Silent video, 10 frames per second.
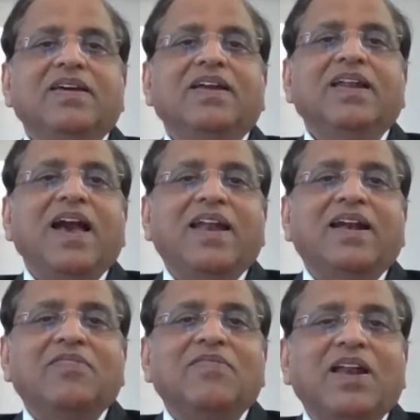
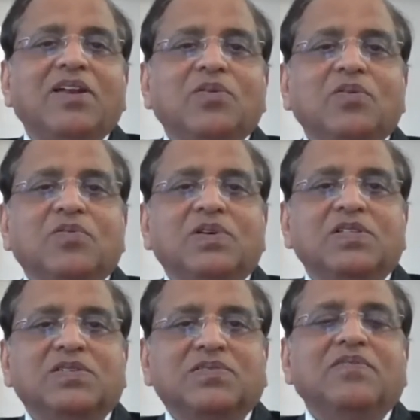Inherent value
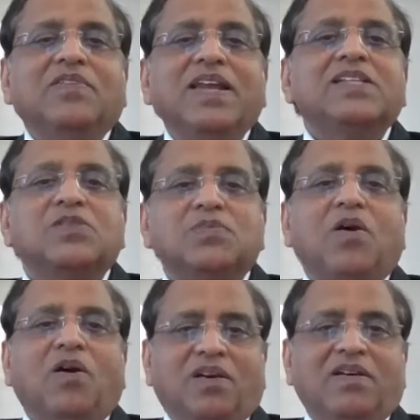was very
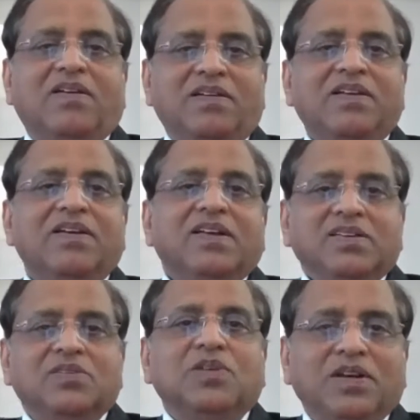small.
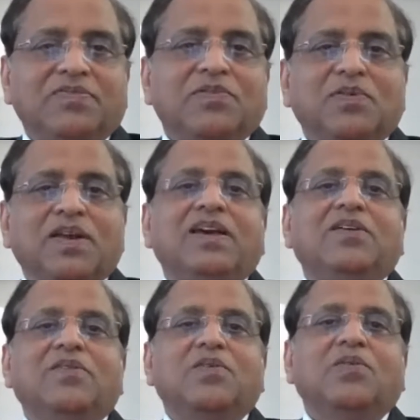So if today
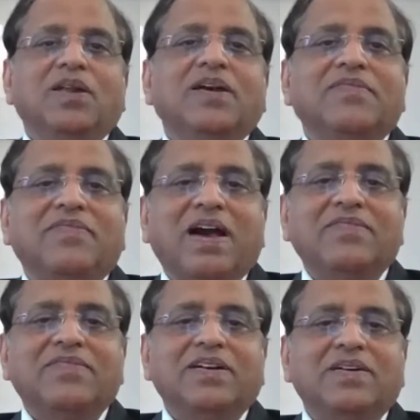you are holding a
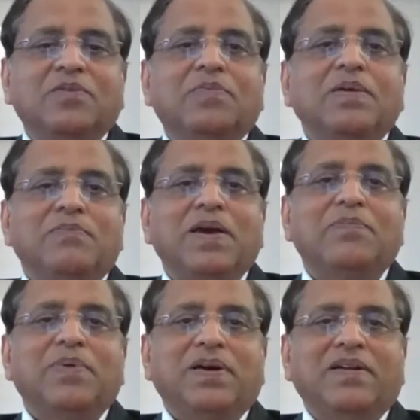500 rupee
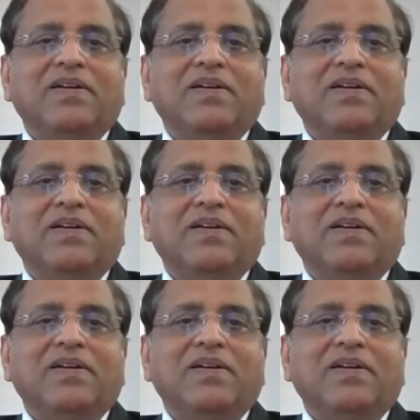paper,